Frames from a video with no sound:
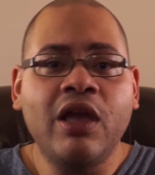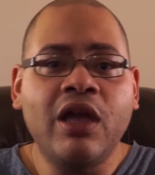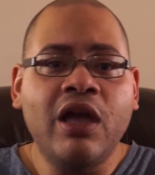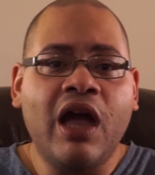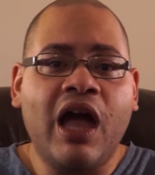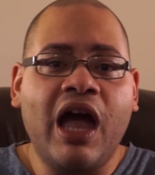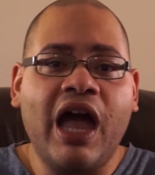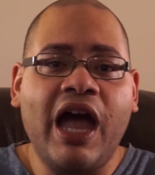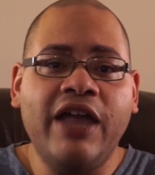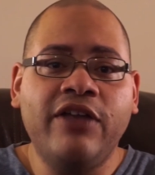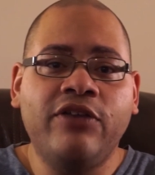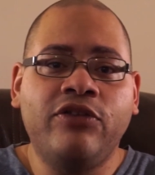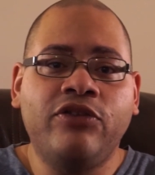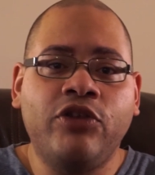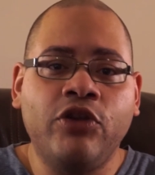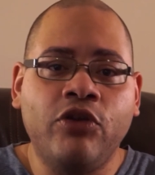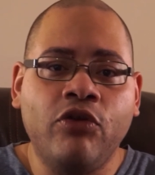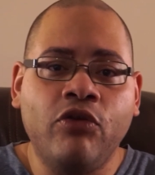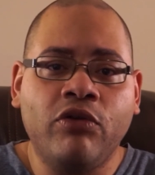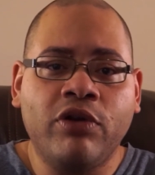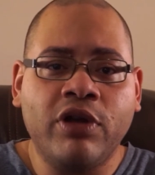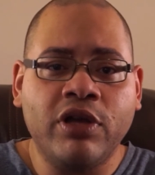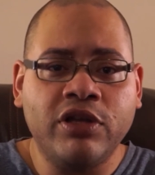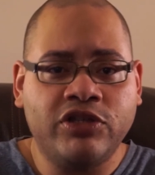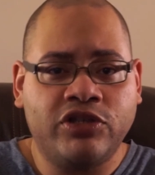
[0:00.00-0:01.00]
I do
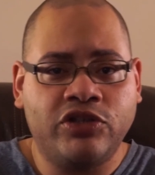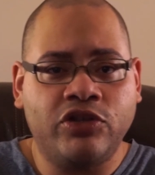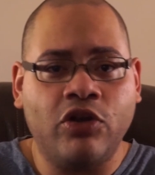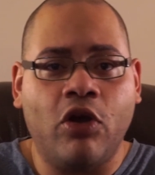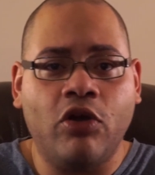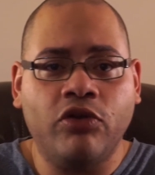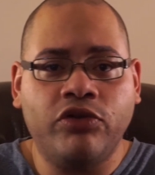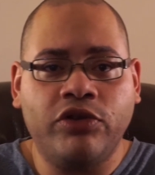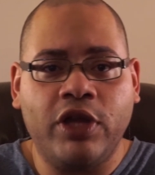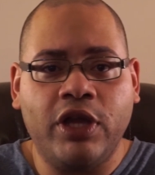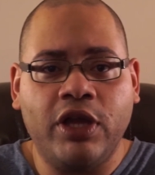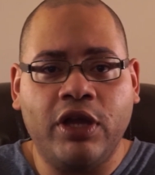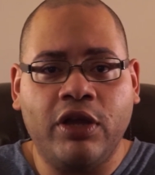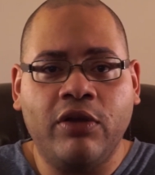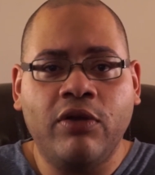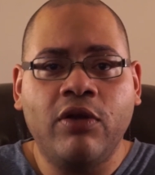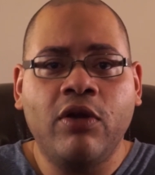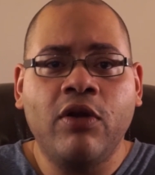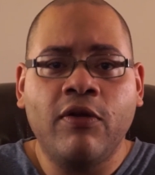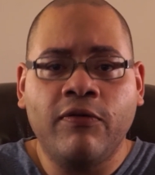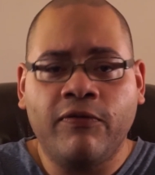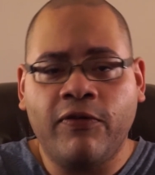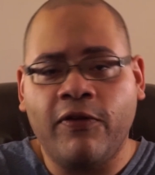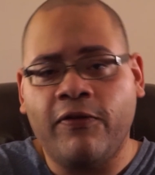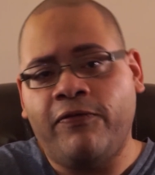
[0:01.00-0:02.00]
consulting
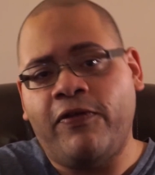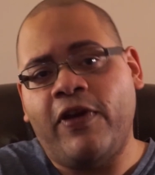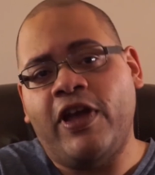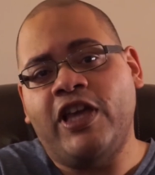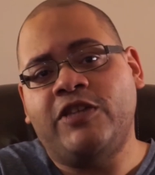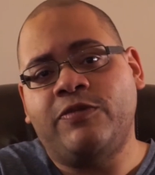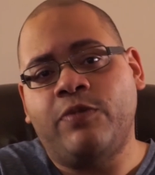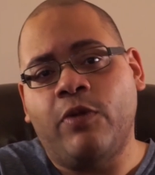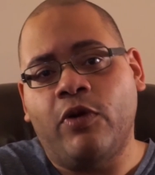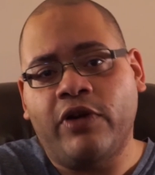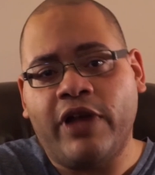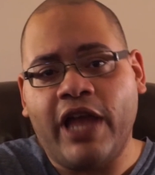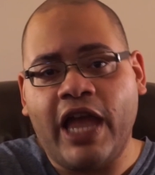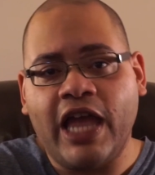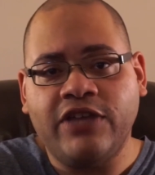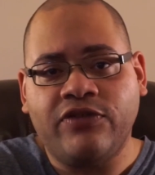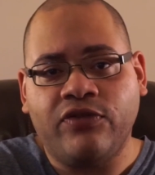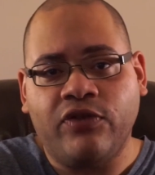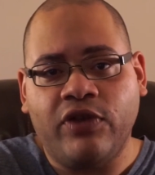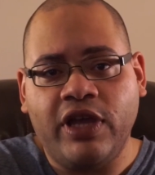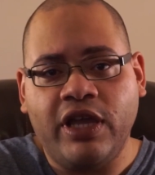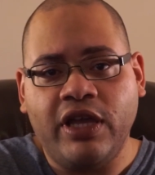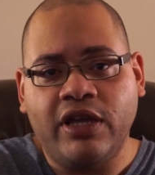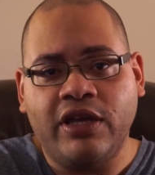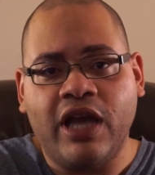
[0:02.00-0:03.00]
for Facebook ads for
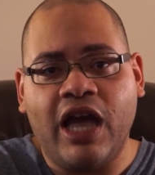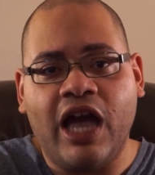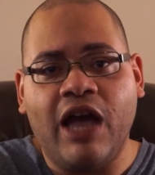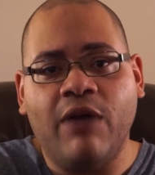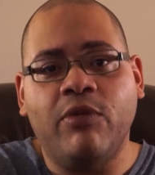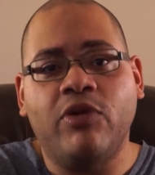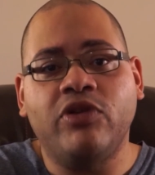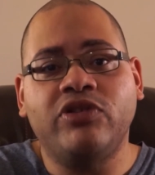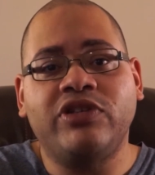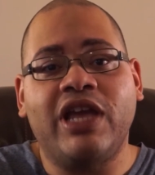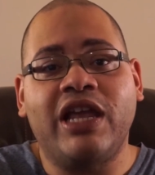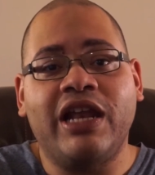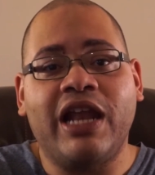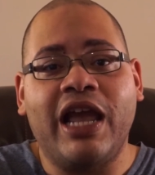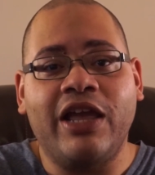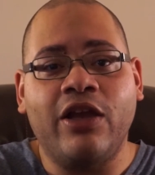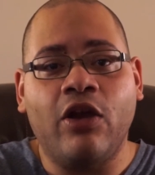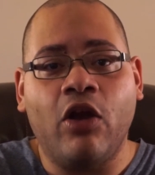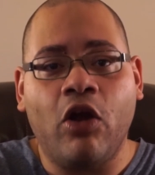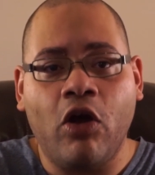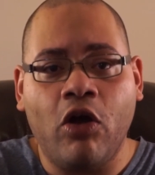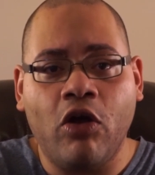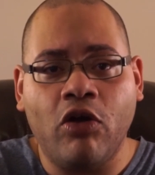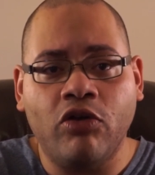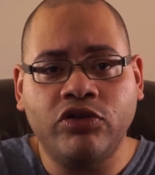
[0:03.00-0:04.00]
e-commerce, and I
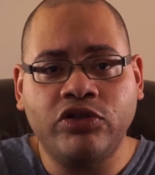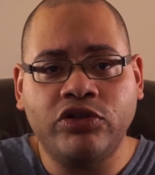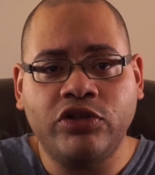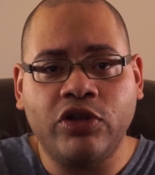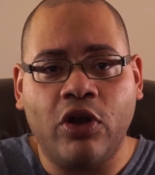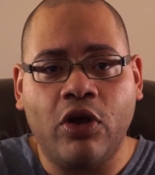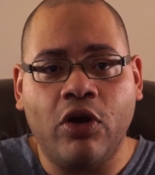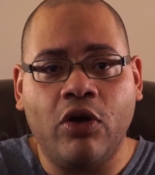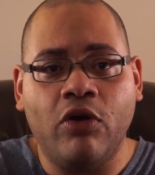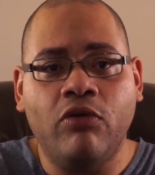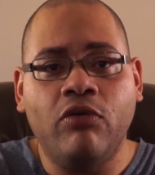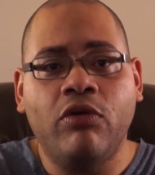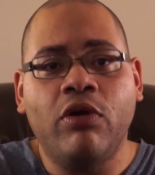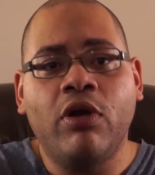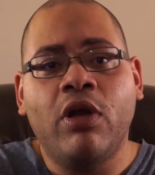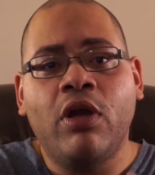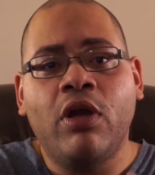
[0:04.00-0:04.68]
also